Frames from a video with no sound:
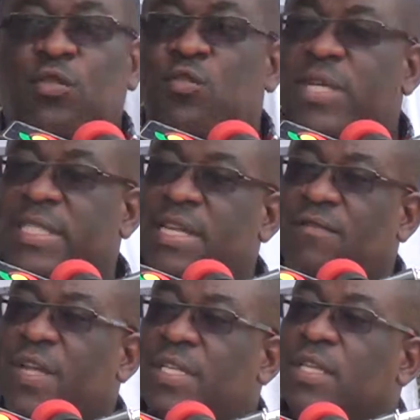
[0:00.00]
to
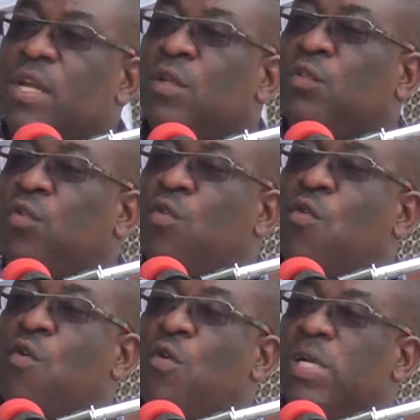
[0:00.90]
receive it
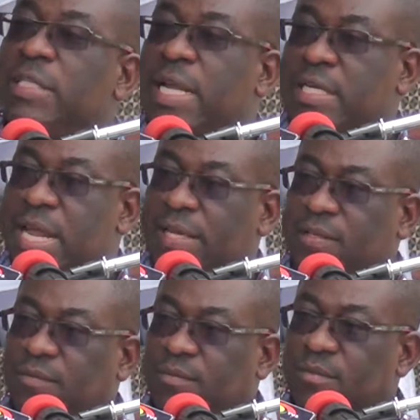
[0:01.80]
through satellite.